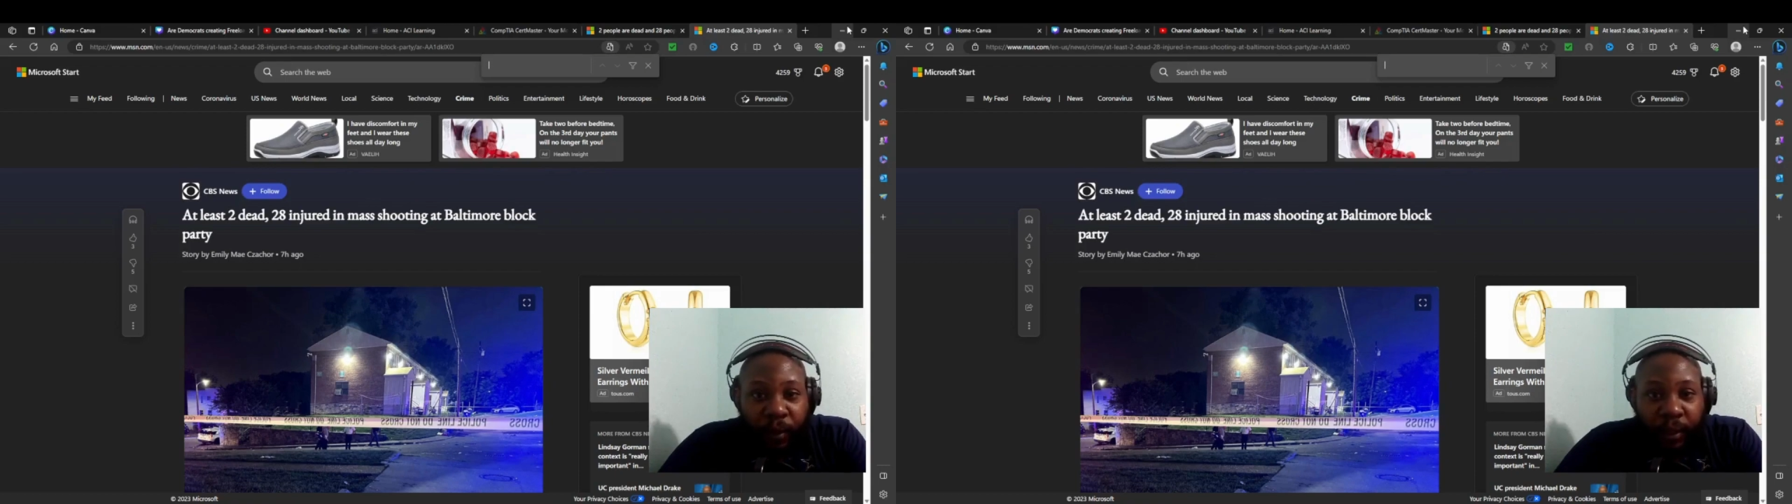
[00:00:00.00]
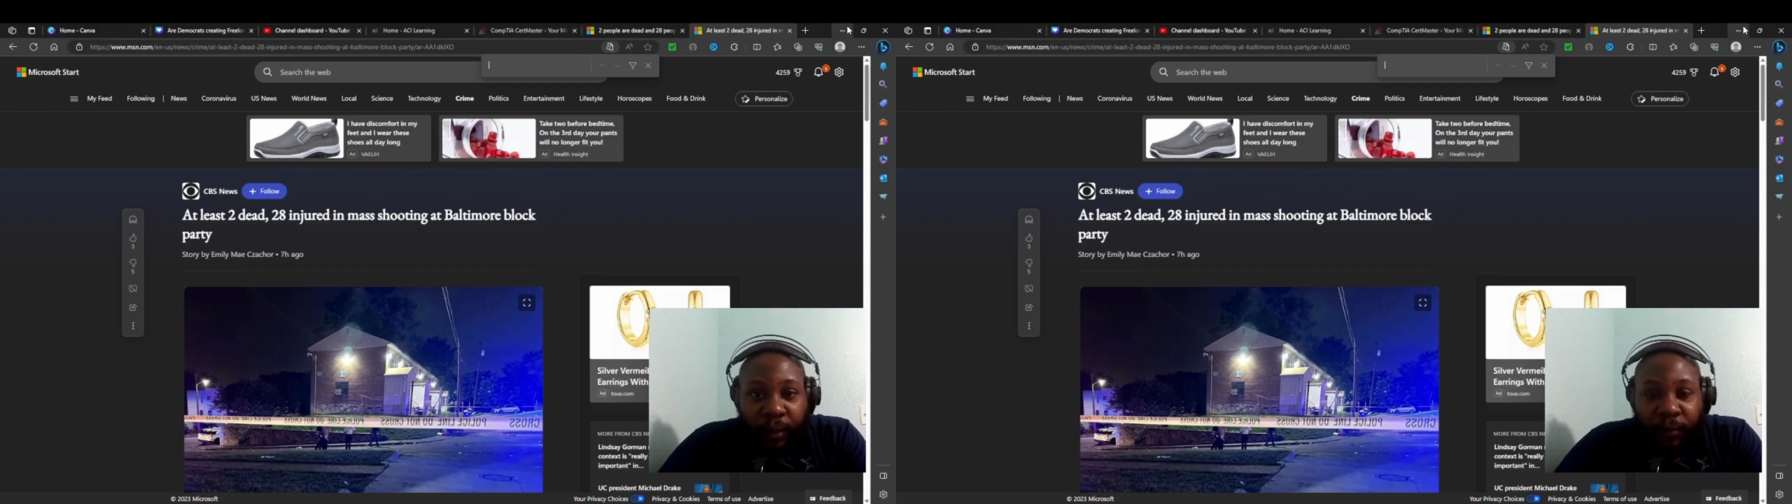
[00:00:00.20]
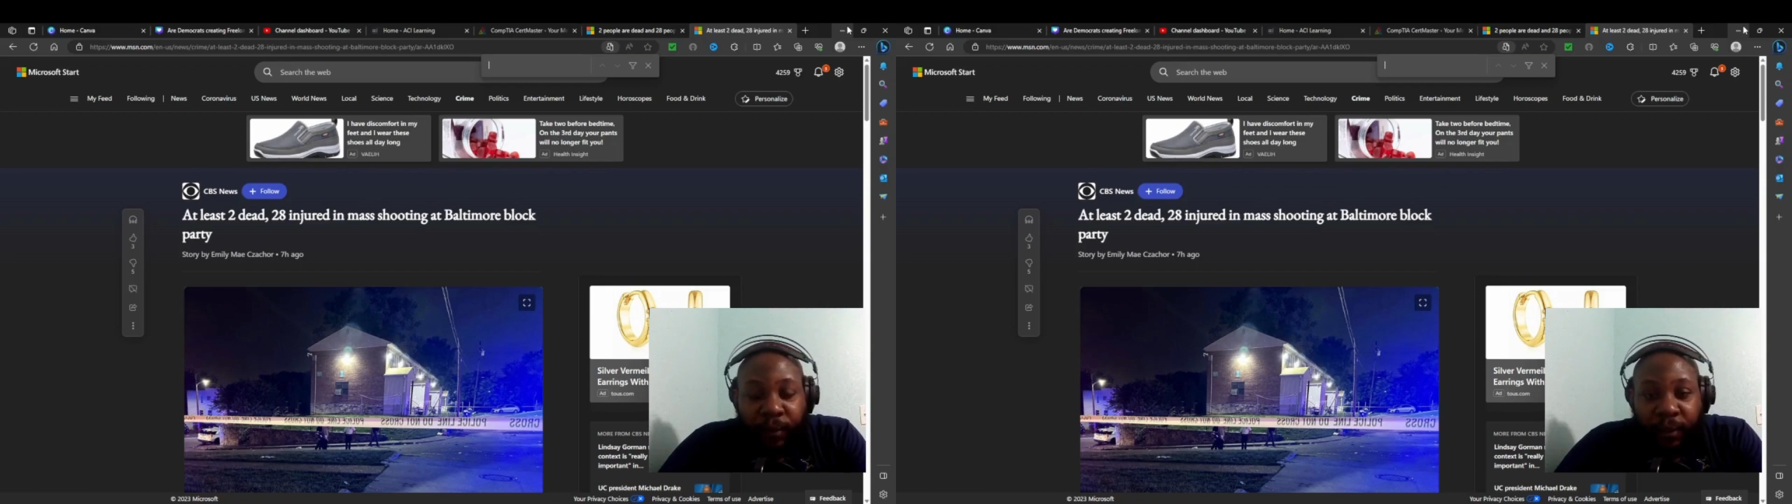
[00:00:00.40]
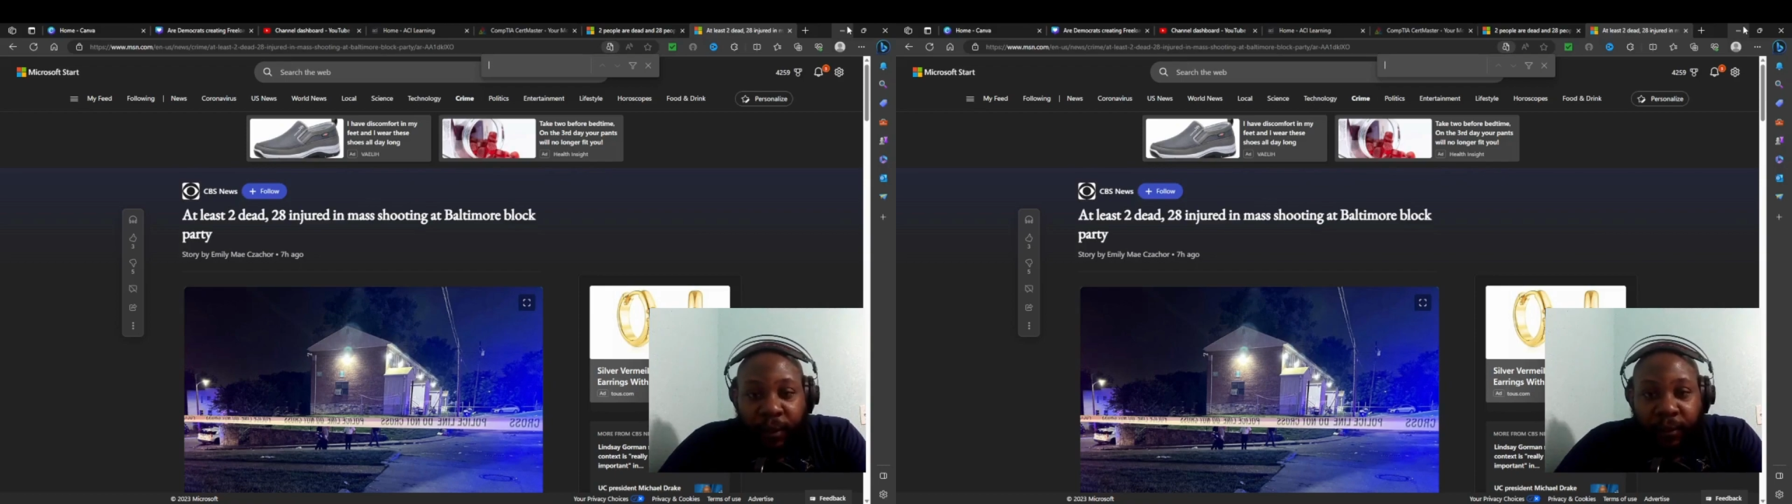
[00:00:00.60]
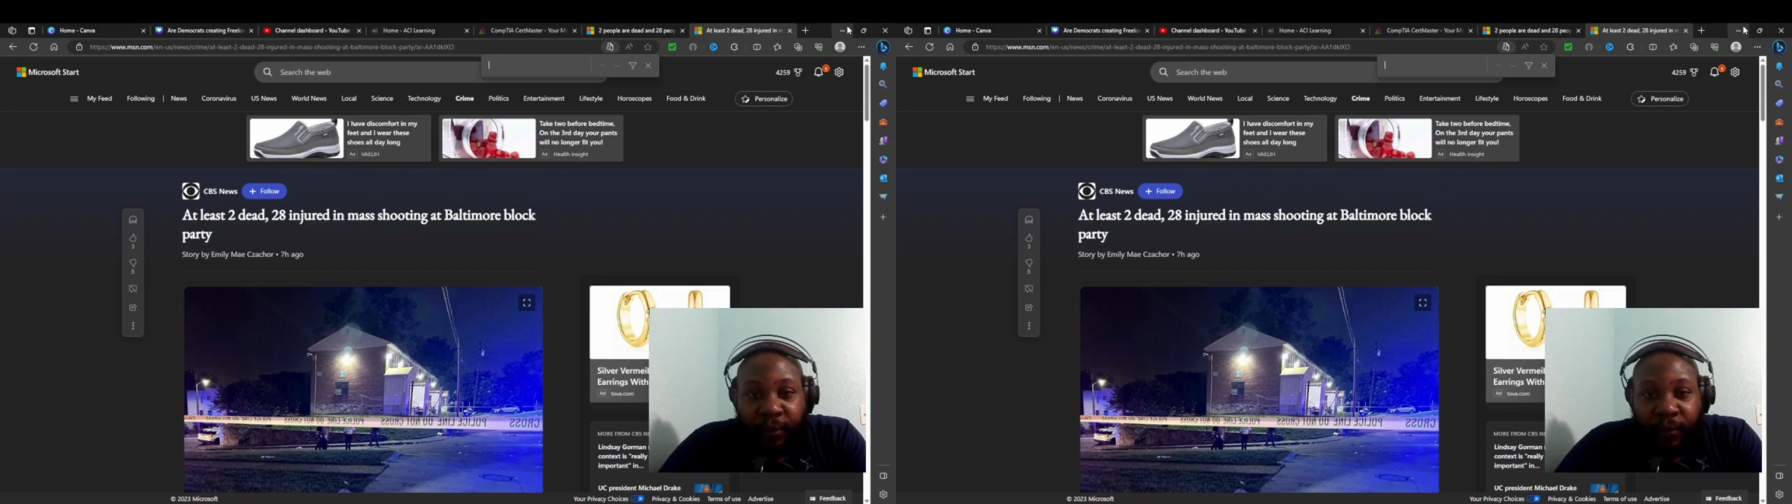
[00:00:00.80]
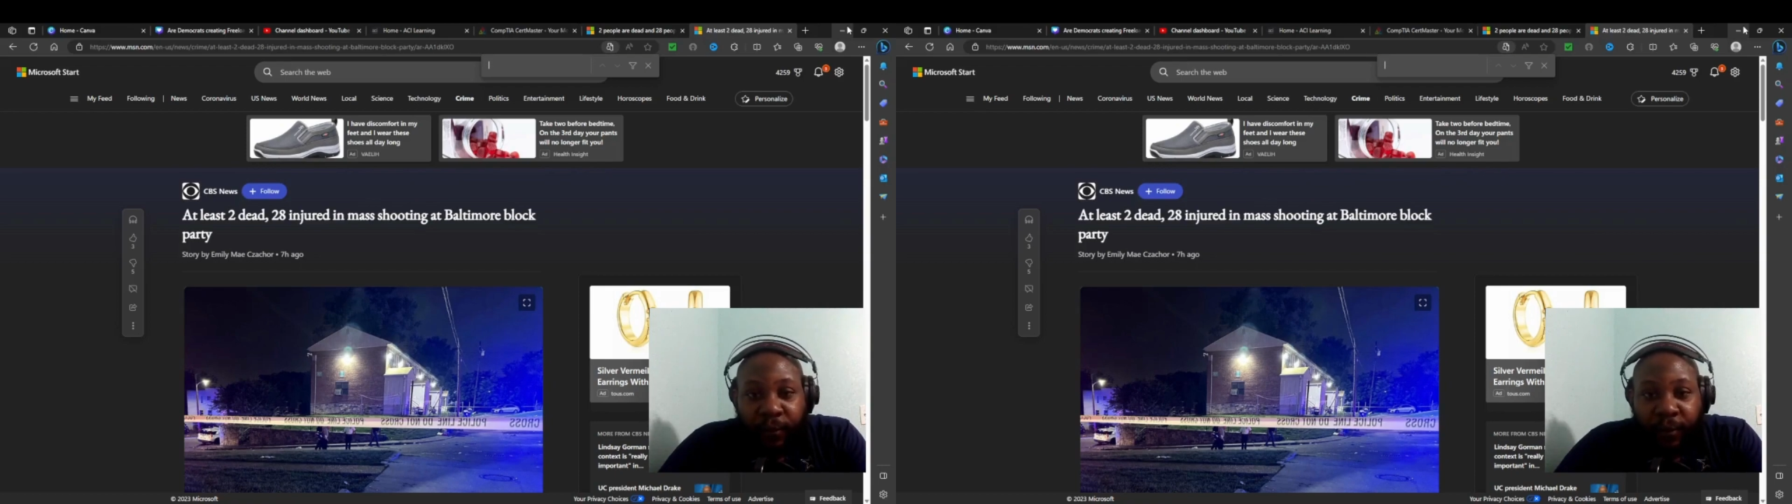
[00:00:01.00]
they've never been taught to.